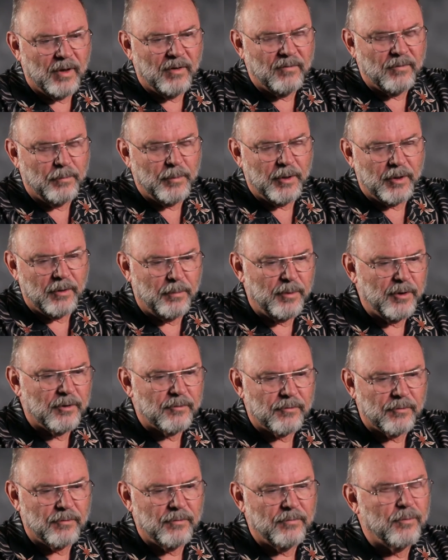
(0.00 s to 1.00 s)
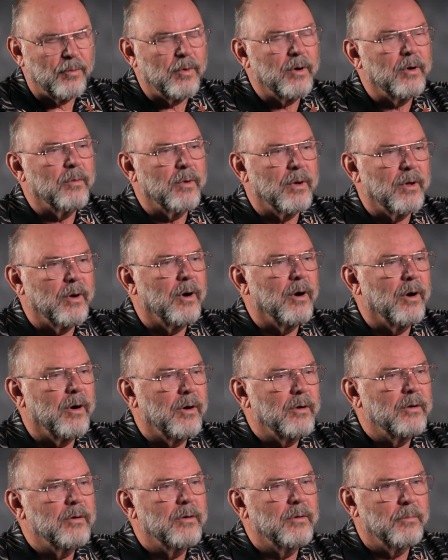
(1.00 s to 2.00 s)
We have a better picture of where we
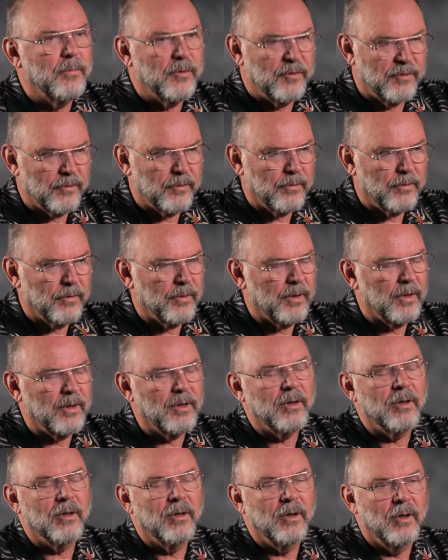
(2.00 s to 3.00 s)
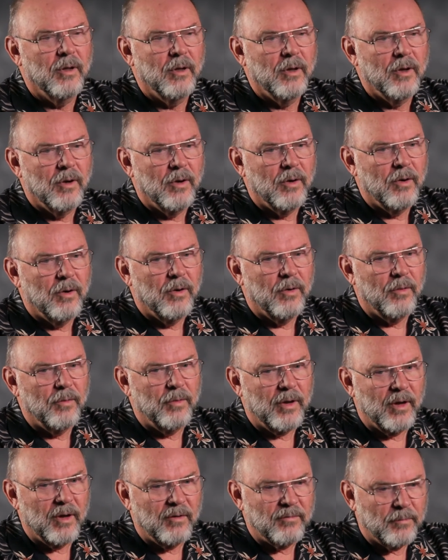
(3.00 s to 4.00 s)
are materially.
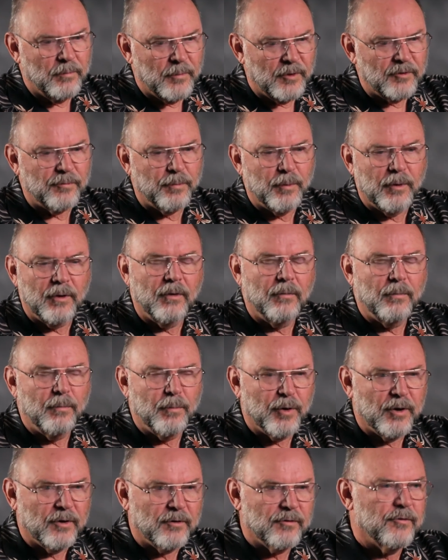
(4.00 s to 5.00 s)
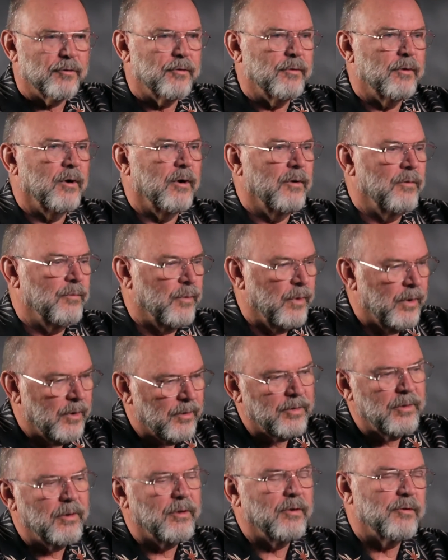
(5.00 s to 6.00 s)
We have a much better picture of
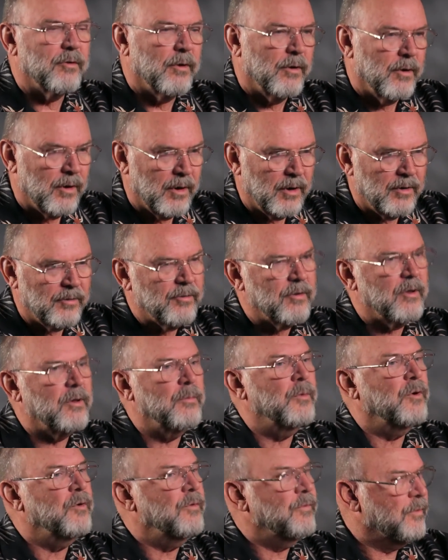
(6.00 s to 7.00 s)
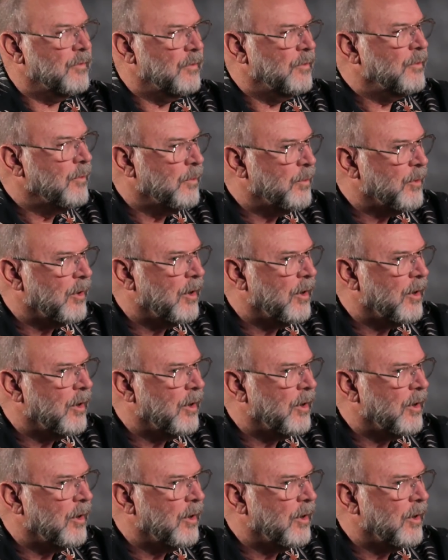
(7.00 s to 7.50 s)
where things are as they move through the